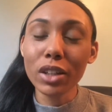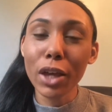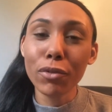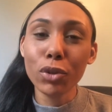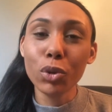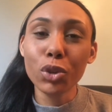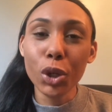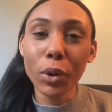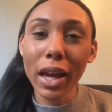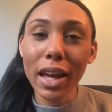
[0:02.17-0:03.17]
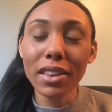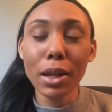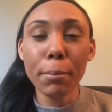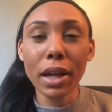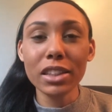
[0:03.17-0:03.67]
If you're new here, then a
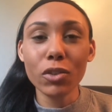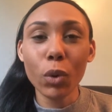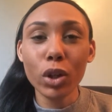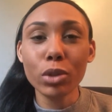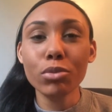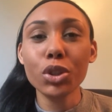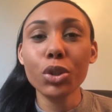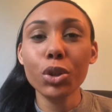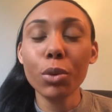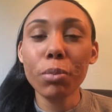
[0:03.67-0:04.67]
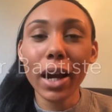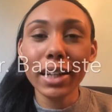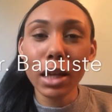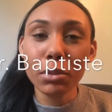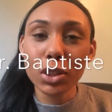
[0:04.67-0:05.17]
massive welcome to you. My
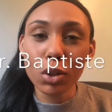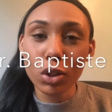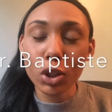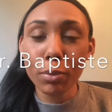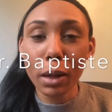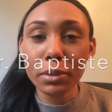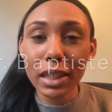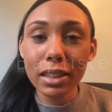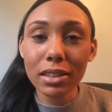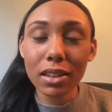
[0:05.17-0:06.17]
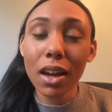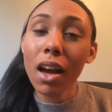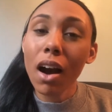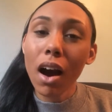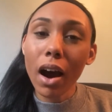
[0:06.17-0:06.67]
name is Dr. Baptiste.
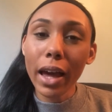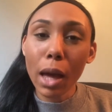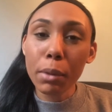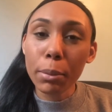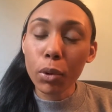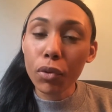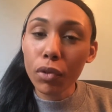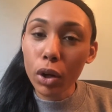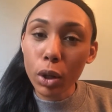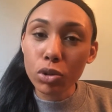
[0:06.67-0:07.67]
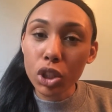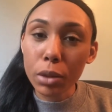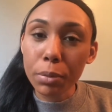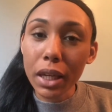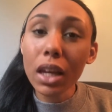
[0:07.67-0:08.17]
I am a portfolio
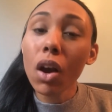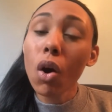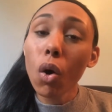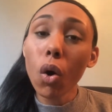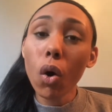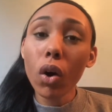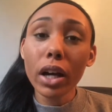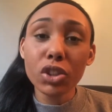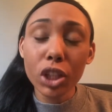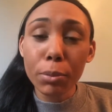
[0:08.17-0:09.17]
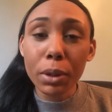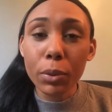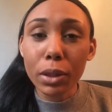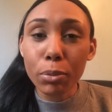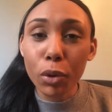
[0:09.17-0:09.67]
GP or a GP with
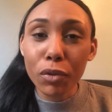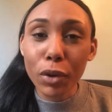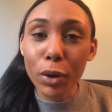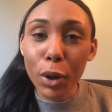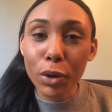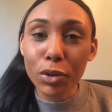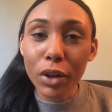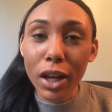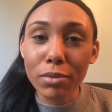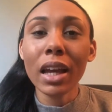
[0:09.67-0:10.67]
a portfolio career.